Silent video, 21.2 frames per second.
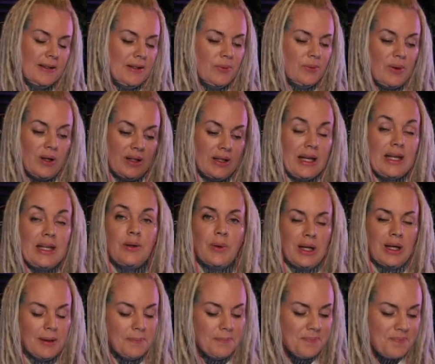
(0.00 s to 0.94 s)
well,
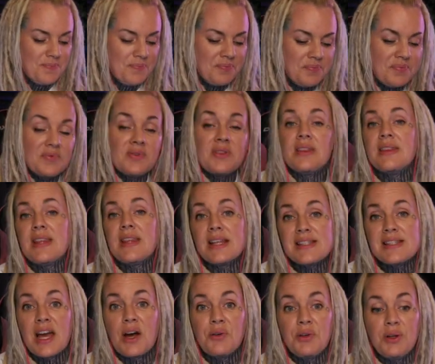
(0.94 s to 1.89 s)
anyway,
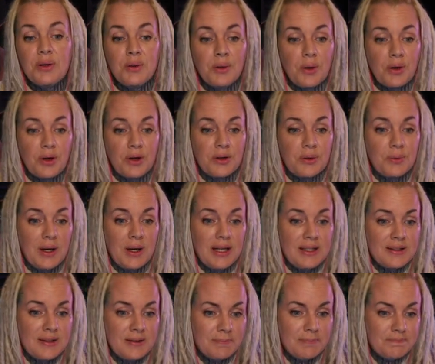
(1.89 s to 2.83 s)
that's how you learn, right?